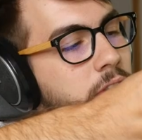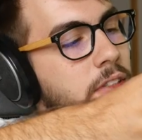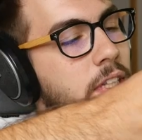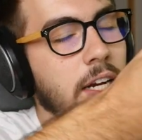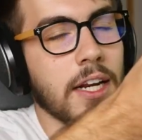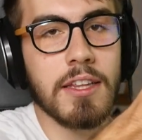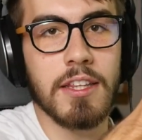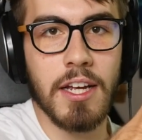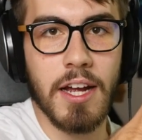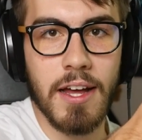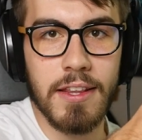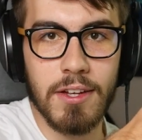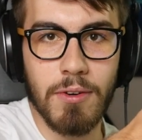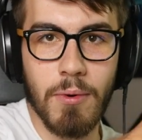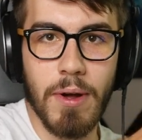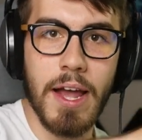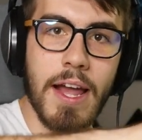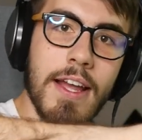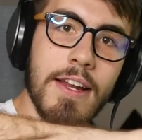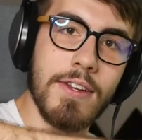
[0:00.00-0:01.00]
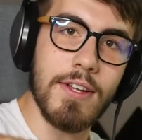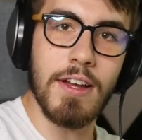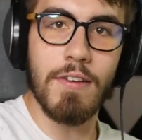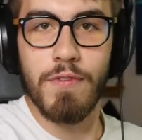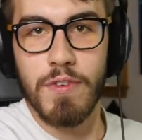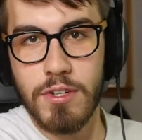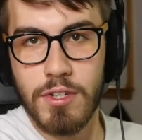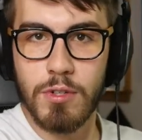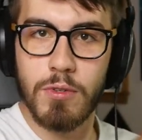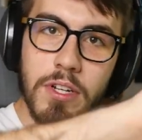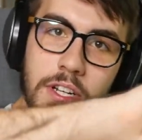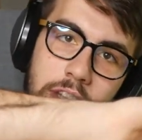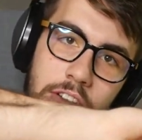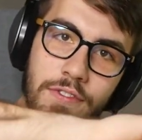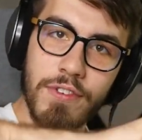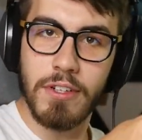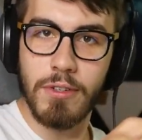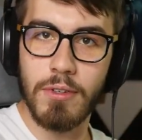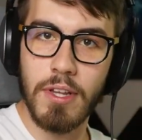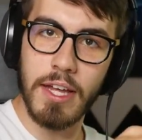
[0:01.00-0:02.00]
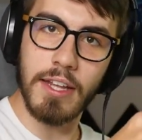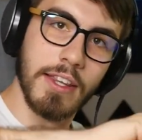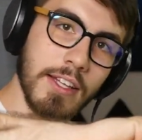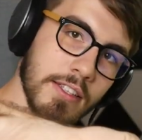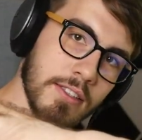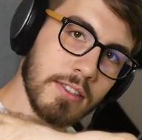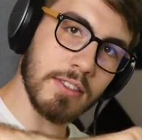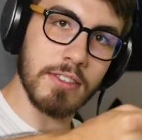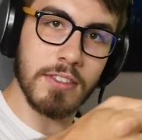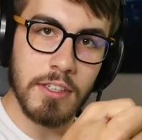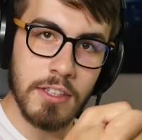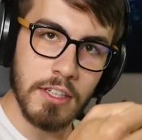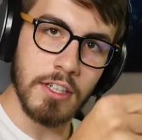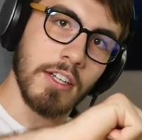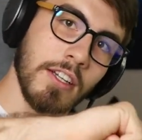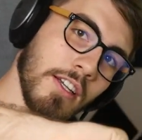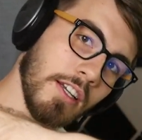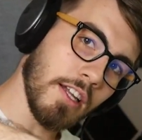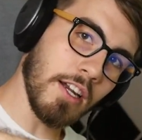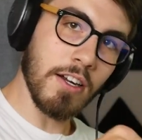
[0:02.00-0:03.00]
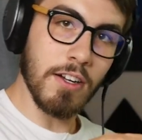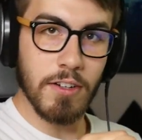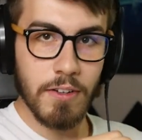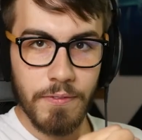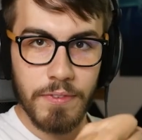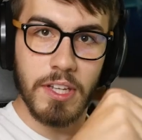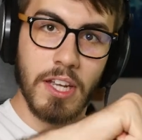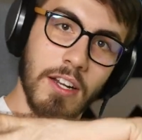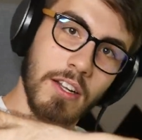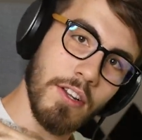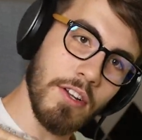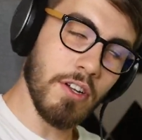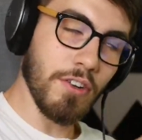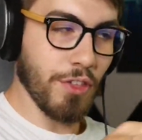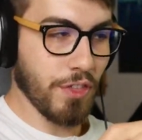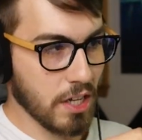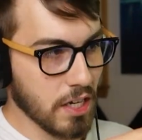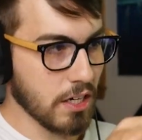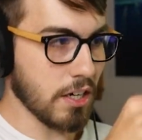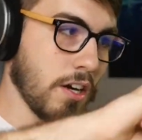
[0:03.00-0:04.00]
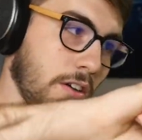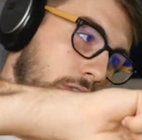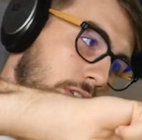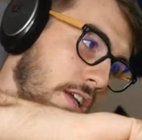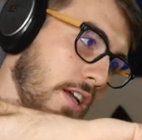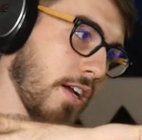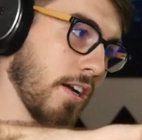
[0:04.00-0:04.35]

did it the other way. If you do it, if you do like this, you know, get a little thing going